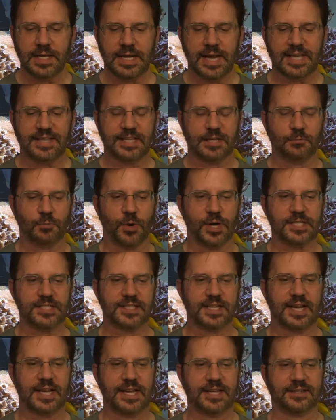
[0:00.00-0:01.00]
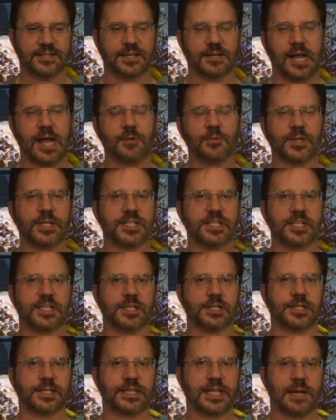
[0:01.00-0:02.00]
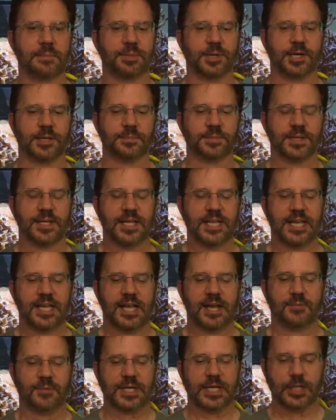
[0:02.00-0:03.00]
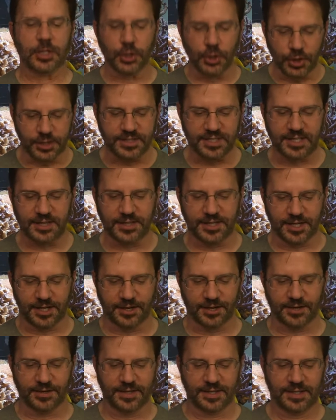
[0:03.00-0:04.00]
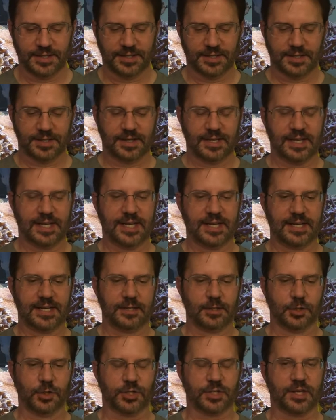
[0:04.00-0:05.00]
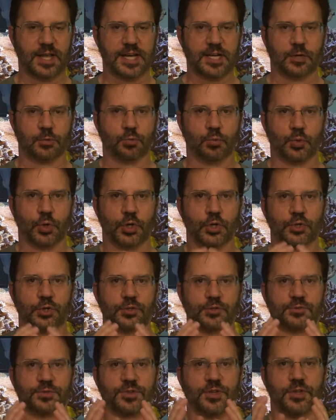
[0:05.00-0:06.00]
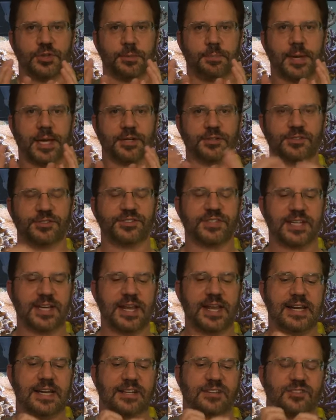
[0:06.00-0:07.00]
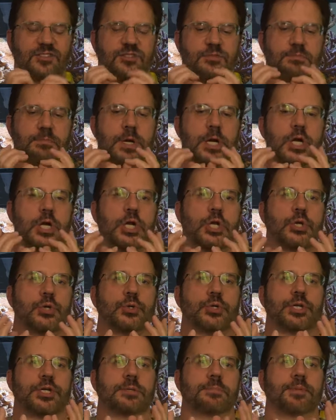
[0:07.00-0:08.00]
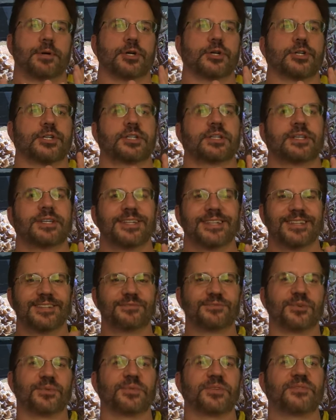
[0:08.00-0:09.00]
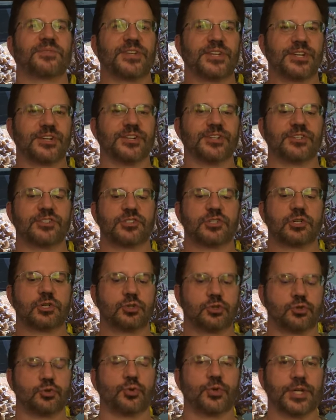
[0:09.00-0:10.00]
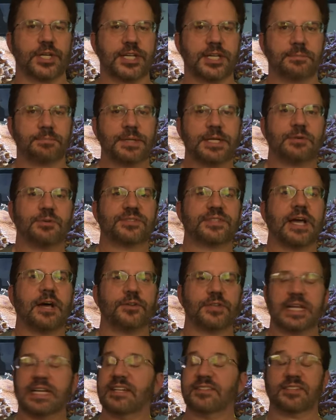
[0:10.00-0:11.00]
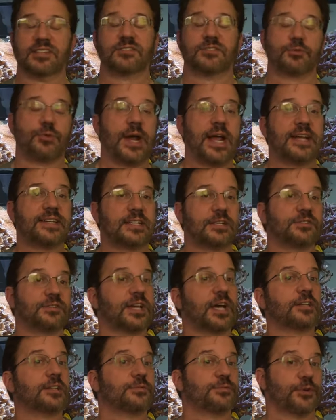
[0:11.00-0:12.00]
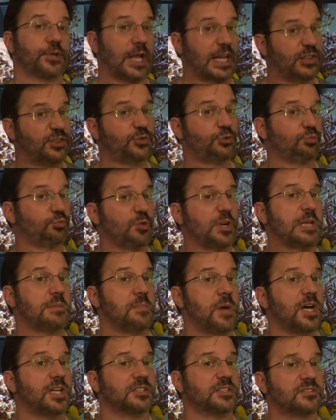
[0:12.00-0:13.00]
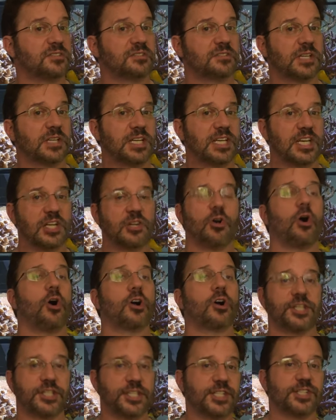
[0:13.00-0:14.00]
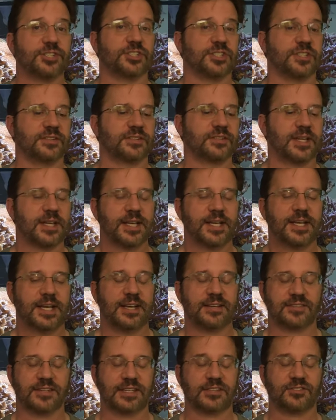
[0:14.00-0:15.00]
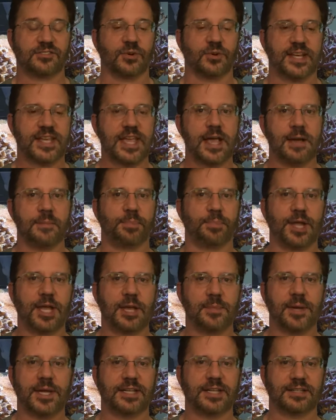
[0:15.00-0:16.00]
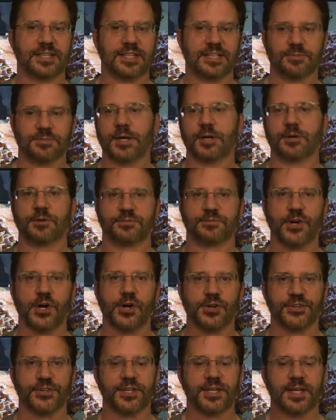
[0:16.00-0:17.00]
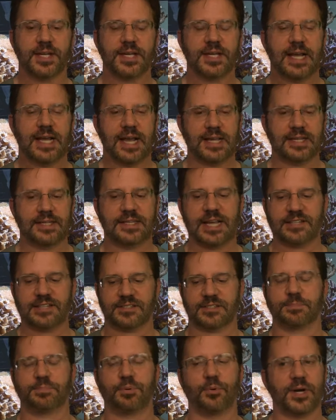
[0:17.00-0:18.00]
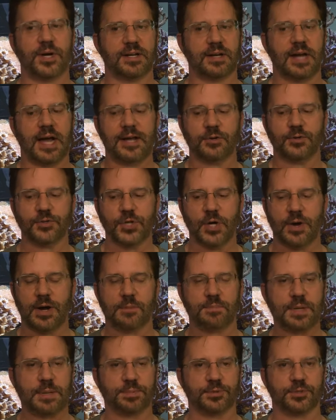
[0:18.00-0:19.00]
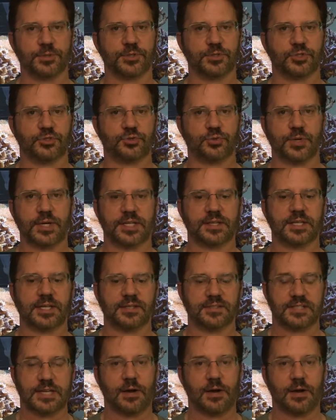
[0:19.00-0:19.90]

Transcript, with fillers: And then one day he thought, I really need to clean that pump. And when he looked in there, it looked like a rose with all the petals. It had exploded apart from the vinegar, just destroying it. But it was out, and he says, granted, it was out there for like three months in all conditions. And he's like, so I can't blame anything. It's my own fault. And that's the point. I don't know how people are destroying things.